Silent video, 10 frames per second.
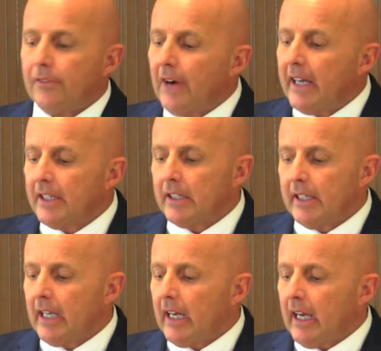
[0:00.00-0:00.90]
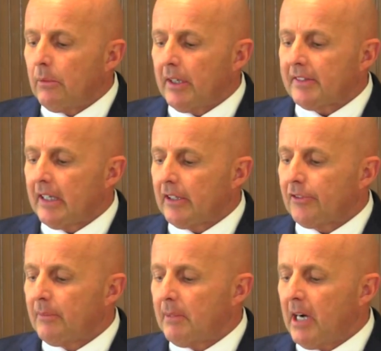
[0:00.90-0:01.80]
Finally, and I want to say this
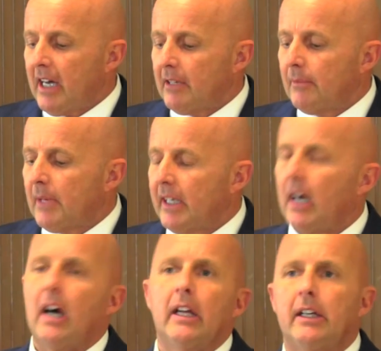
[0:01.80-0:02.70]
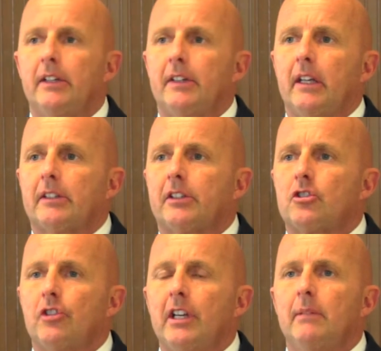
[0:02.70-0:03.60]
from the bottom of my heart, it is
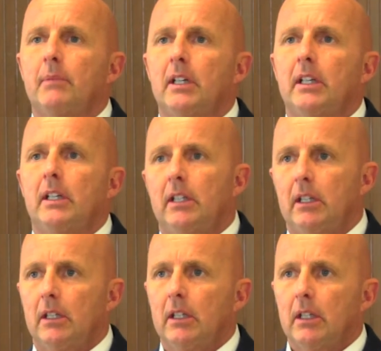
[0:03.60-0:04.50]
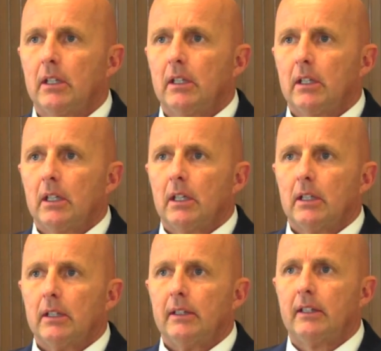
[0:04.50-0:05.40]
extremely
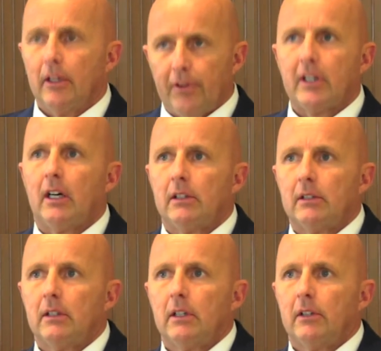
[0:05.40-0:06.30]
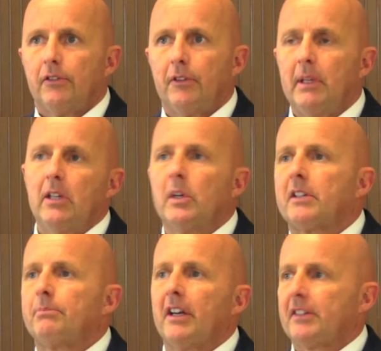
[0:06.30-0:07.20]
difficult for me to
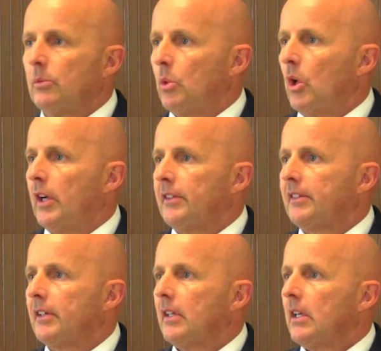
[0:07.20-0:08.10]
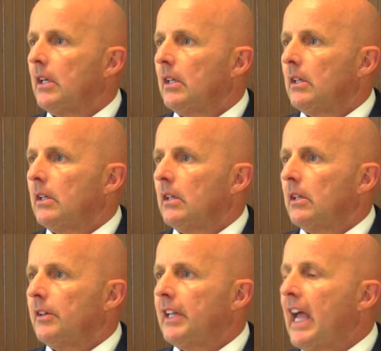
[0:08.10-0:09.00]
express in words
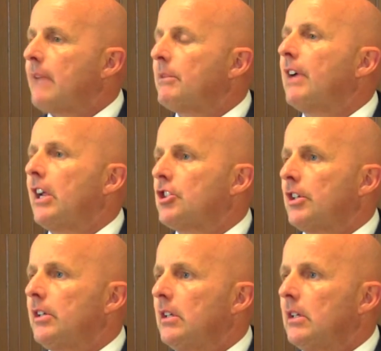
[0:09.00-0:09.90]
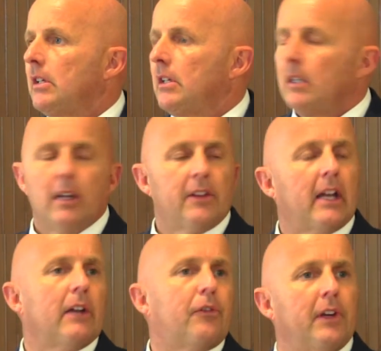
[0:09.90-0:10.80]
the admiration
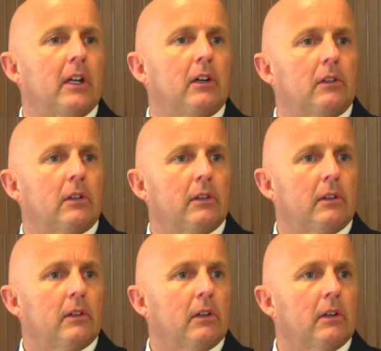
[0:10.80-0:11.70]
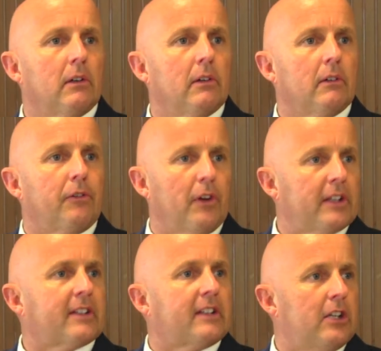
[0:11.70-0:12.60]
that I feel for
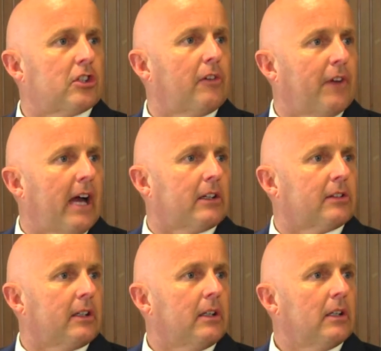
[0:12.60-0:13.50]
this teaching faculty.